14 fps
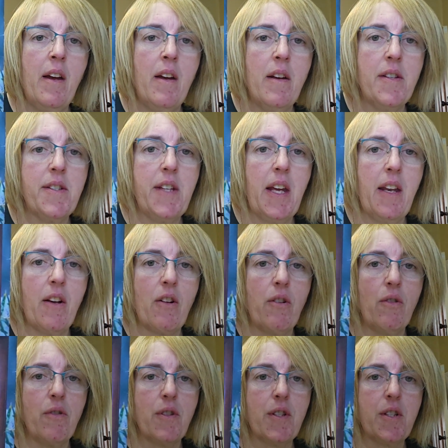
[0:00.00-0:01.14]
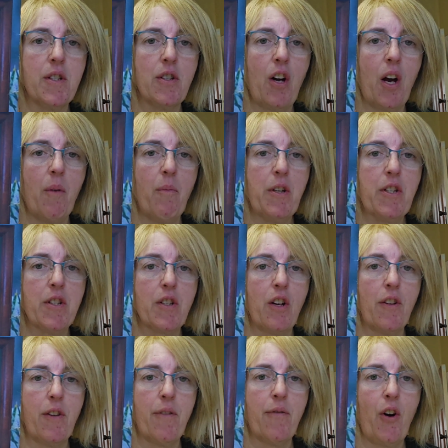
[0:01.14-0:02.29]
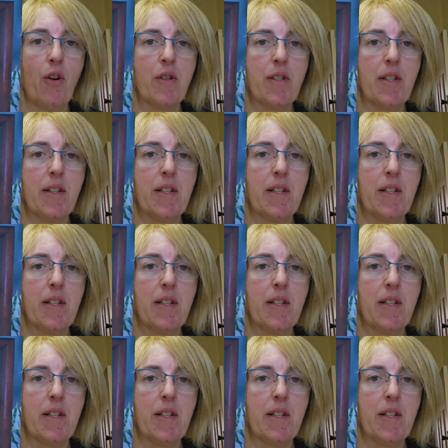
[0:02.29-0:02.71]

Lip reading: Santa Claus design, which has got the fox and the